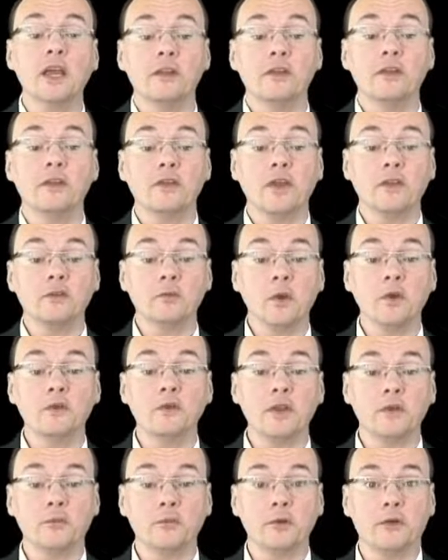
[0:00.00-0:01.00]
that says one of
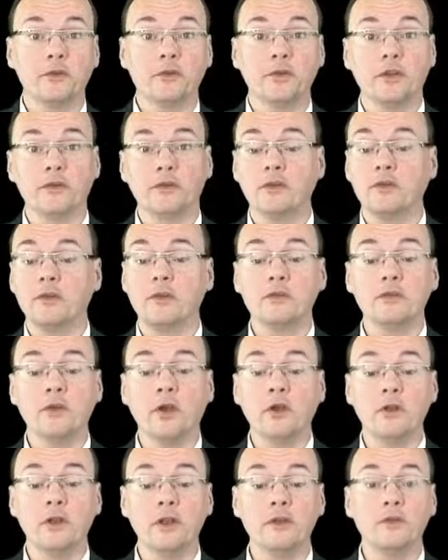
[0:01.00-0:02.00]
these processes is
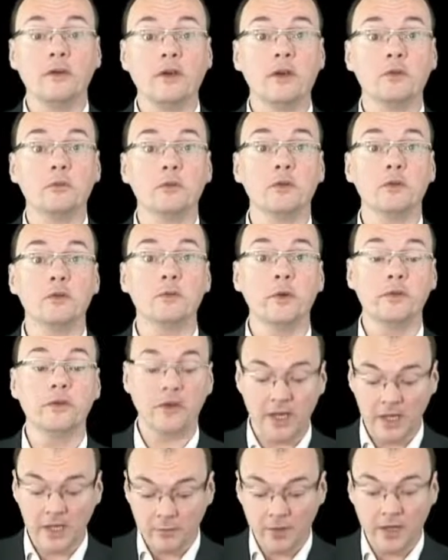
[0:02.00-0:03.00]
totally fine with almost
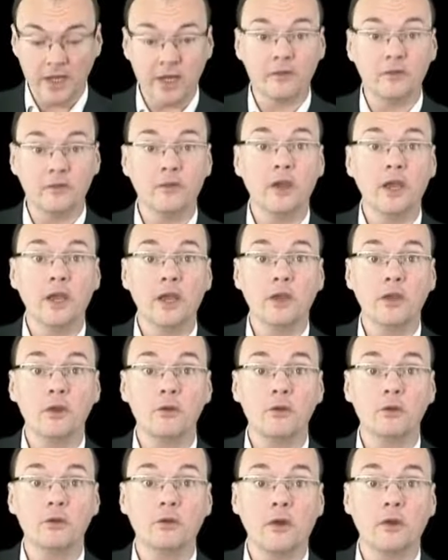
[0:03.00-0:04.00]
any belief
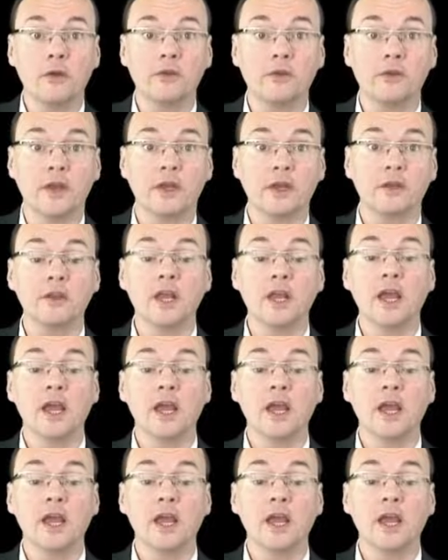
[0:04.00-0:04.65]
you throw at it,